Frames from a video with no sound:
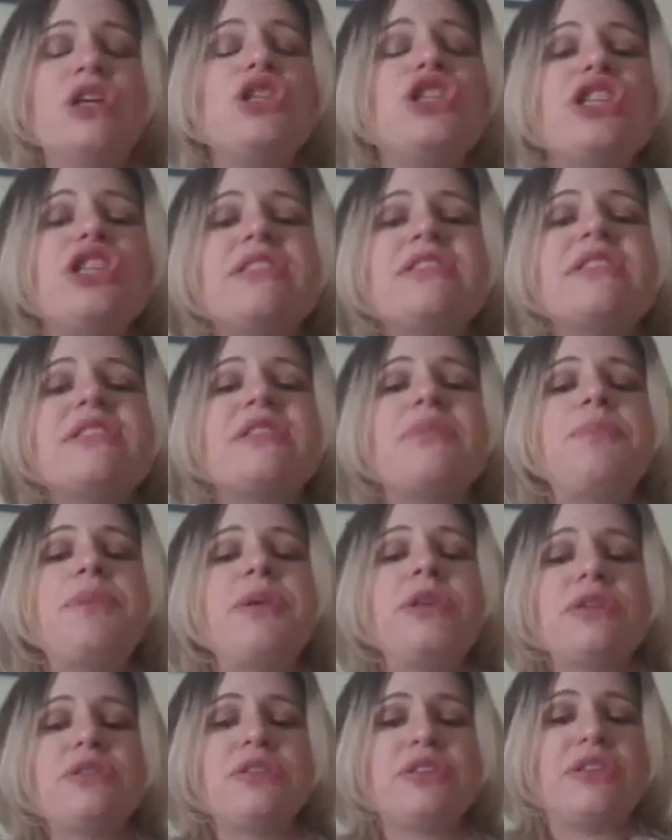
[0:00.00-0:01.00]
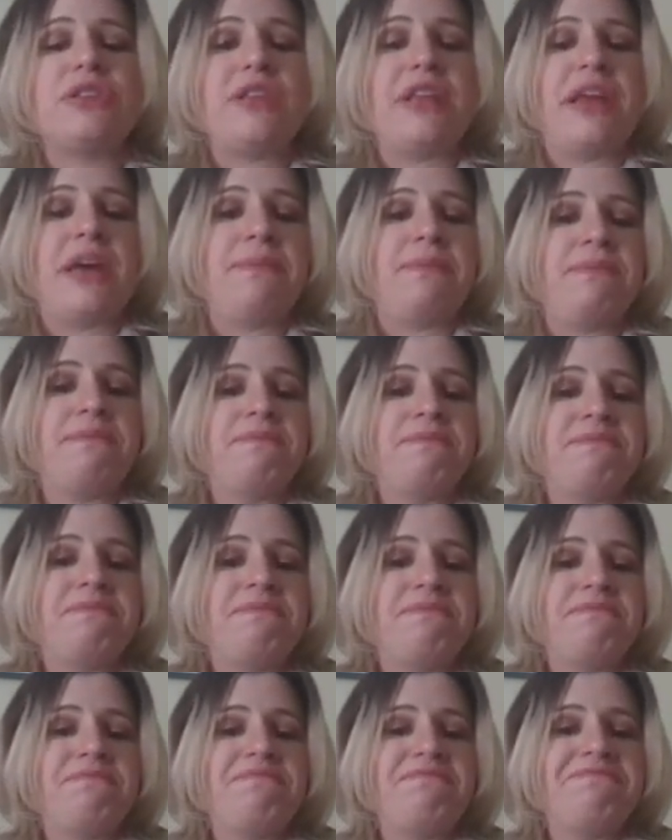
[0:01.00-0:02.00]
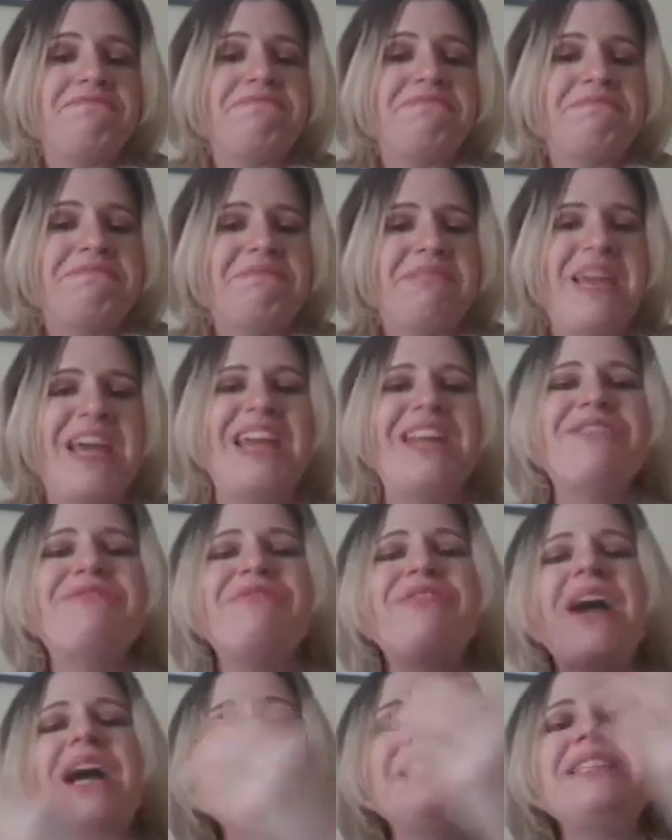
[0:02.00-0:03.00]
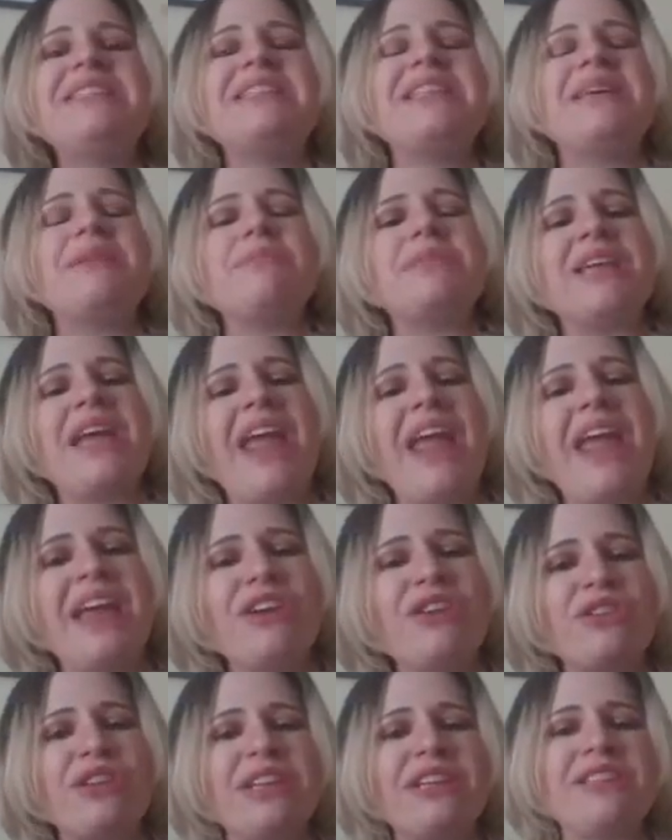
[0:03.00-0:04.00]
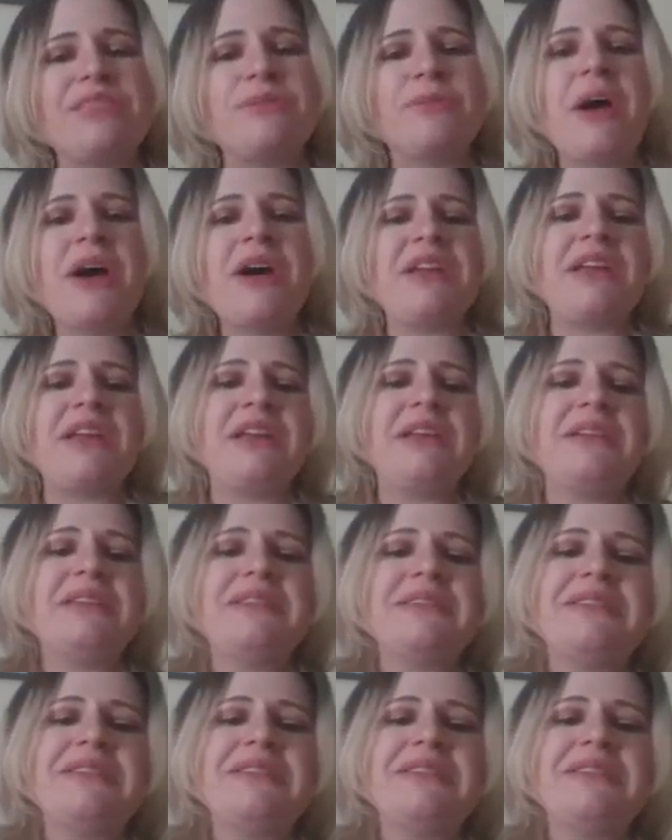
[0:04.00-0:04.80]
Jesus appears to them and invites them to handle his body,